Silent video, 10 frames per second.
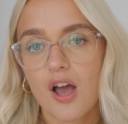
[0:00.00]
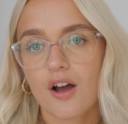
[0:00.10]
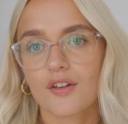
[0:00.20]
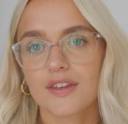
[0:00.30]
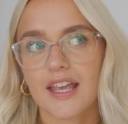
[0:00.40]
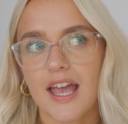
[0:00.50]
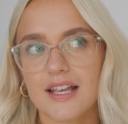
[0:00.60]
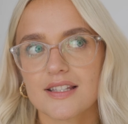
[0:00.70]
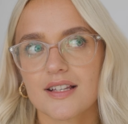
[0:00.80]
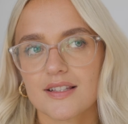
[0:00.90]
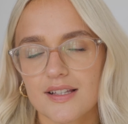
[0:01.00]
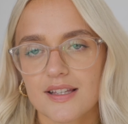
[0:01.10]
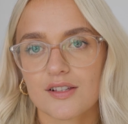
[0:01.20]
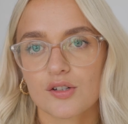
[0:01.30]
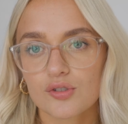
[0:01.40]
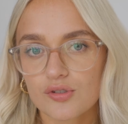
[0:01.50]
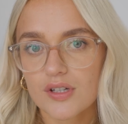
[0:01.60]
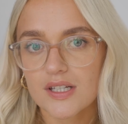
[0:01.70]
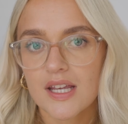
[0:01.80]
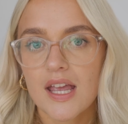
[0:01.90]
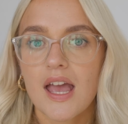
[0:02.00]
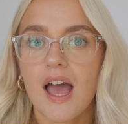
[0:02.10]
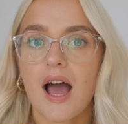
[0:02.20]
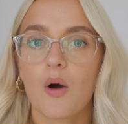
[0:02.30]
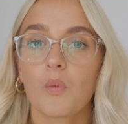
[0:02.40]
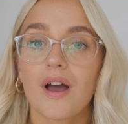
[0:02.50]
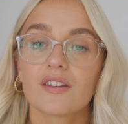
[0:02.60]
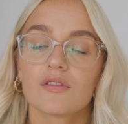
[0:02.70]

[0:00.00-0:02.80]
on the A6600, and where the